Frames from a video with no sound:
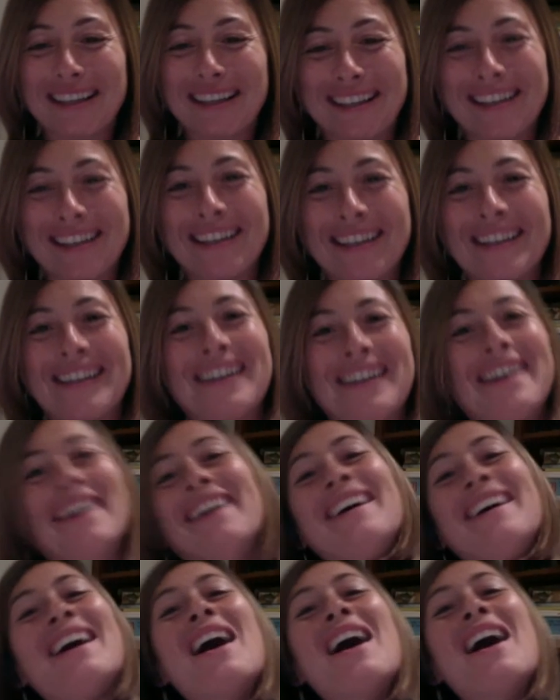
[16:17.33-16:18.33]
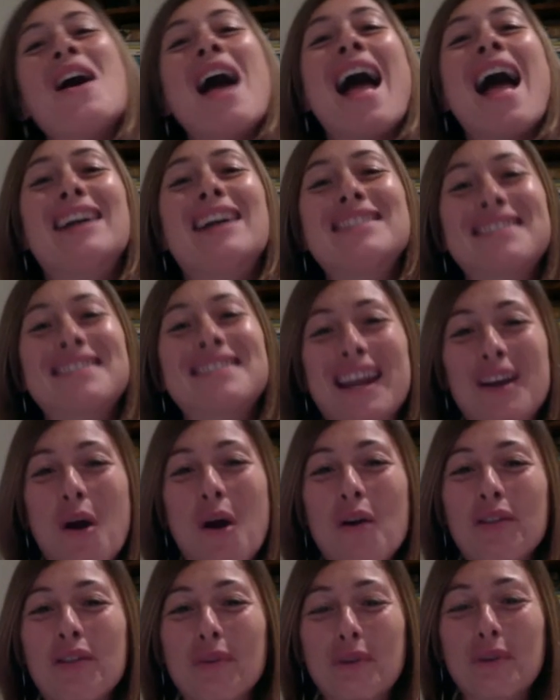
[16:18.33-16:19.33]
as they
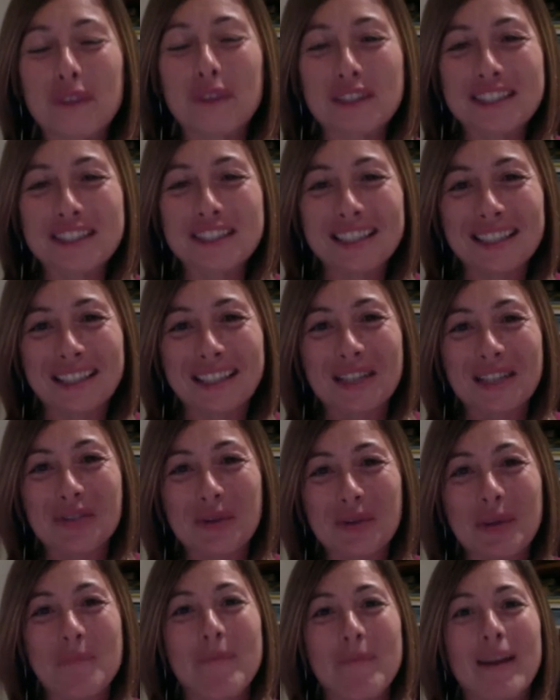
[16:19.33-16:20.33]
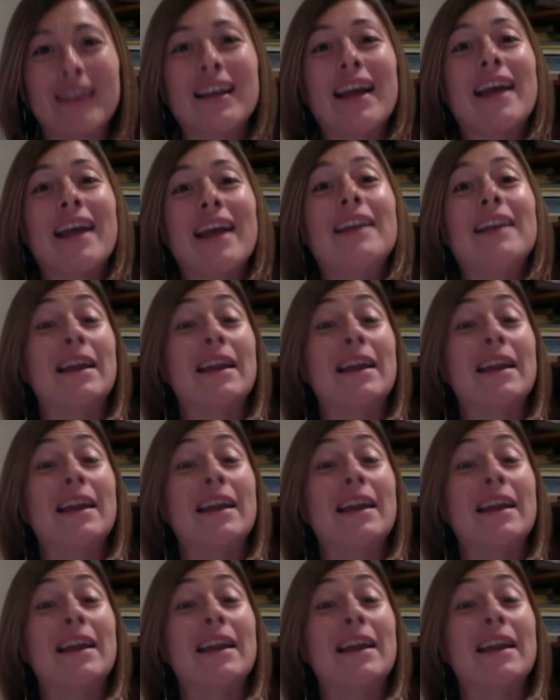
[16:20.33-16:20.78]
go through fertility treatment, and